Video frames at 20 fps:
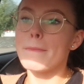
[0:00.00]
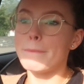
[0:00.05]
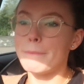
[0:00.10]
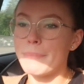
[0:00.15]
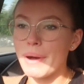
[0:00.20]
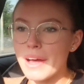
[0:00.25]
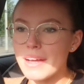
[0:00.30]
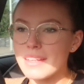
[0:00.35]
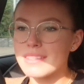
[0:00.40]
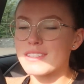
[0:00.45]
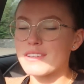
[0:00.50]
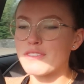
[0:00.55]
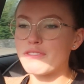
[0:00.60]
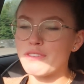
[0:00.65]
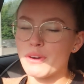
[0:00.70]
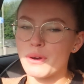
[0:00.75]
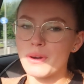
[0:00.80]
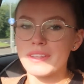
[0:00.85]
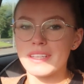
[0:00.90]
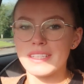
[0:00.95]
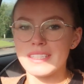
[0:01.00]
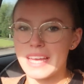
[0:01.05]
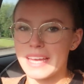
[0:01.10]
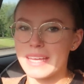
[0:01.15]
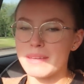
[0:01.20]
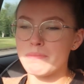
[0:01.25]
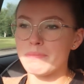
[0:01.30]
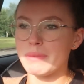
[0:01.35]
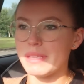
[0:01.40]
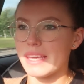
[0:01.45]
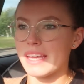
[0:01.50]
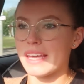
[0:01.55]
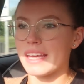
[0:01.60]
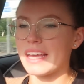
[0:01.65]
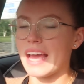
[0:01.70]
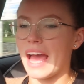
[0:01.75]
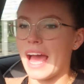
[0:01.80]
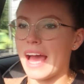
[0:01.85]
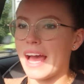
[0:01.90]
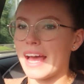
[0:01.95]
But for the time
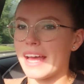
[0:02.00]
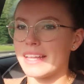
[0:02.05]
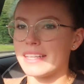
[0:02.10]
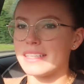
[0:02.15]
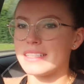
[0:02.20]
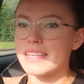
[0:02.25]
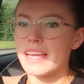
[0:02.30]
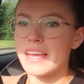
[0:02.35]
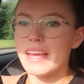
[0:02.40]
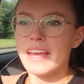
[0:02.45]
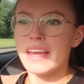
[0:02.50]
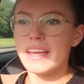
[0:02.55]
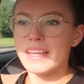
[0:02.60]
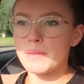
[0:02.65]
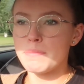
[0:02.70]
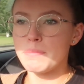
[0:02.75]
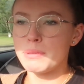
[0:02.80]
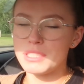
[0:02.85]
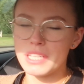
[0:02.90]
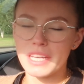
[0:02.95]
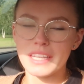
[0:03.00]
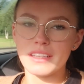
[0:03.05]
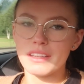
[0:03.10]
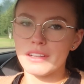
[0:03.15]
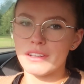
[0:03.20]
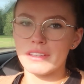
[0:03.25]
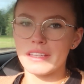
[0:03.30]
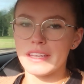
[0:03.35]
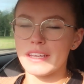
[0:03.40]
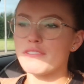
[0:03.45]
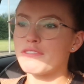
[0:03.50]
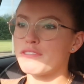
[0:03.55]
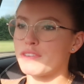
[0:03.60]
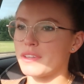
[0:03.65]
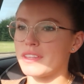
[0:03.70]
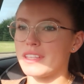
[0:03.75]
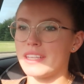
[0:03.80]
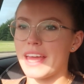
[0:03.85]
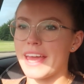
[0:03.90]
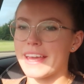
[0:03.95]
being, and particularly
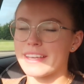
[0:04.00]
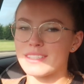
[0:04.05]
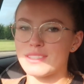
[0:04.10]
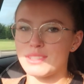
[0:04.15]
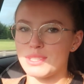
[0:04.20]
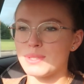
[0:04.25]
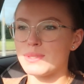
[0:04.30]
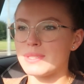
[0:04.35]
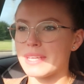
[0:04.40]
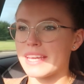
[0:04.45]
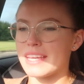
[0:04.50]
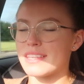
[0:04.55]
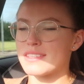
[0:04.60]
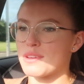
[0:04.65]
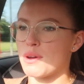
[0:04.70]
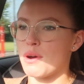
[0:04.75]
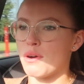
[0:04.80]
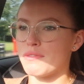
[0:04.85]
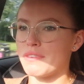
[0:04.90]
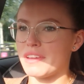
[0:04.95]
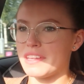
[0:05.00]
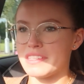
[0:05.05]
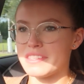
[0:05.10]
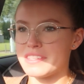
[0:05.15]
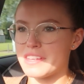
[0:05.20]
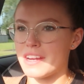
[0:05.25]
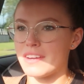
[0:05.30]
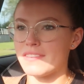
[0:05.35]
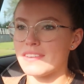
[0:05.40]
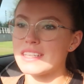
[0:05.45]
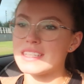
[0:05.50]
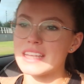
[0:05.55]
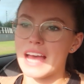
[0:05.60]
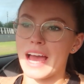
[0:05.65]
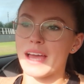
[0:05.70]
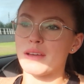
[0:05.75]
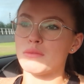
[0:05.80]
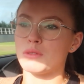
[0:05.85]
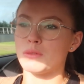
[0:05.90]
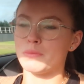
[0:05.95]
for the next 2 days of in-service,
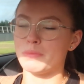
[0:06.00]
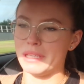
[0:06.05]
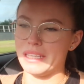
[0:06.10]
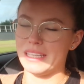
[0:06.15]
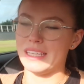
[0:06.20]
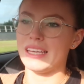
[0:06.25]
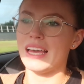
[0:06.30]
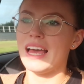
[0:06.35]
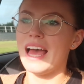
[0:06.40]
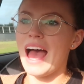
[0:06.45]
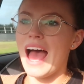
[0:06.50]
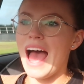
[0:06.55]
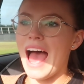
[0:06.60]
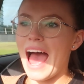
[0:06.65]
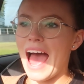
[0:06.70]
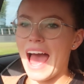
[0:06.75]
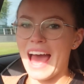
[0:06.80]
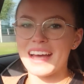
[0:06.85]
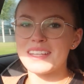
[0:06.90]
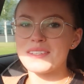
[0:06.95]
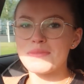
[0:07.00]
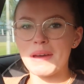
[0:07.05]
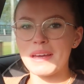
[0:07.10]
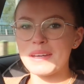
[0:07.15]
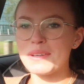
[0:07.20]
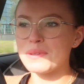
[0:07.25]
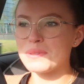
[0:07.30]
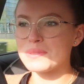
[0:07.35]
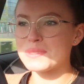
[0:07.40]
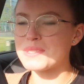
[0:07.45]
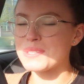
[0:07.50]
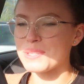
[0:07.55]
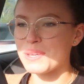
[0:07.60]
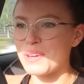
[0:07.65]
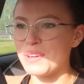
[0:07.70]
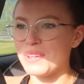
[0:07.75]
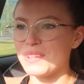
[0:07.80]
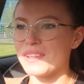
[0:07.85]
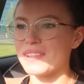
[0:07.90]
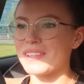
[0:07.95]
I will be at my old
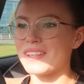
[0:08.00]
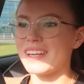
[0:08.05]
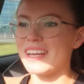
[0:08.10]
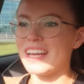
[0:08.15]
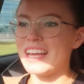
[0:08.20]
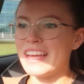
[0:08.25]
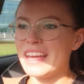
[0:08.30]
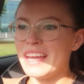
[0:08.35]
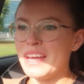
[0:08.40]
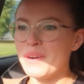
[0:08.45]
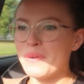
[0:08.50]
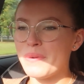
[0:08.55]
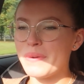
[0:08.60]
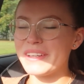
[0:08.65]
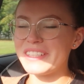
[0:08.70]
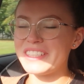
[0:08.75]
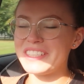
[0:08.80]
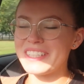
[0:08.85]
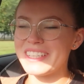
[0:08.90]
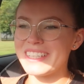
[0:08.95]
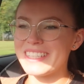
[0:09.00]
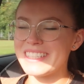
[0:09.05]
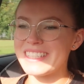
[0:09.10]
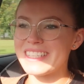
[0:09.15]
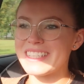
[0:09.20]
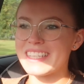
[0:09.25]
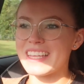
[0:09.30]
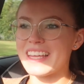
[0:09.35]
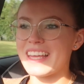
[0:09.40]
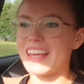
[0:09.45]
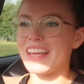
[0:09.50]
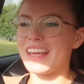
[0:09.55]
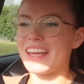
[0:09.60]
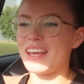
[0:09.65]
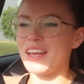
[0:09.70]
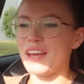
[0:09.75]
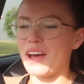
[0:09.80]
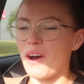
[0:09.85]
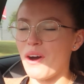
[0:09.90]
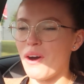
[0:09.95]
school, which is
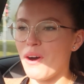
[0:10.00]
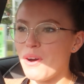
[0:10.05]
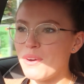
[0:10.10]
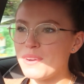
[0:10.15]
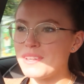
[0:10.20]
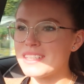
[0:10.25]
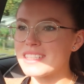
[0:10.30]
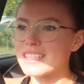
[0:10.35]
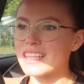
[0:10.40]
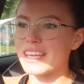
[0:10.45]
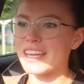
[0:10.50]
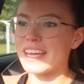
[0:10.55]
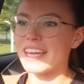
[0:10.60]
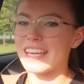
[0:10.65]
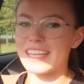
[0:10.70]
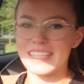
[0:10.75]
honestly